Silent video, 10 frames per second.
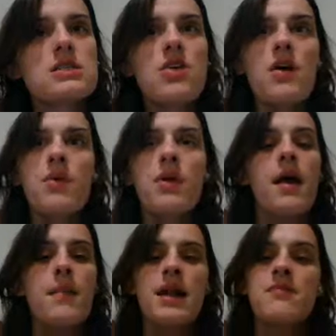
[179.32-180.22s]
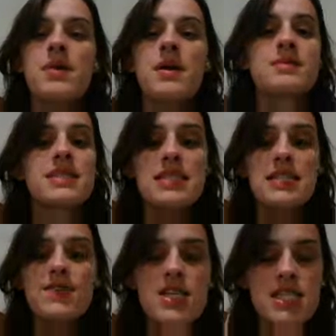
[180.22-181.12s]
so that way I might even be able to
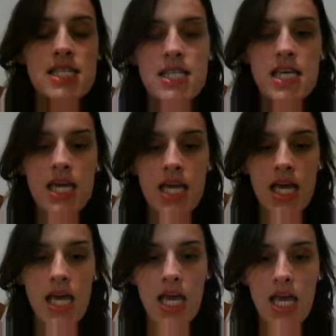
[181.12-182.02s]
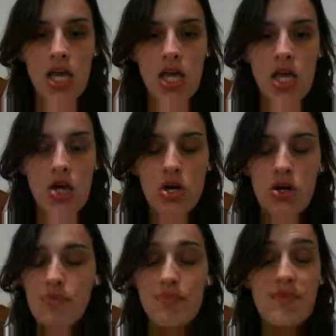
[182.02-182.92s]
leave the city
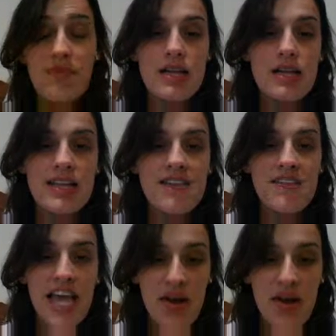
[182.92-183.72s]
or leave the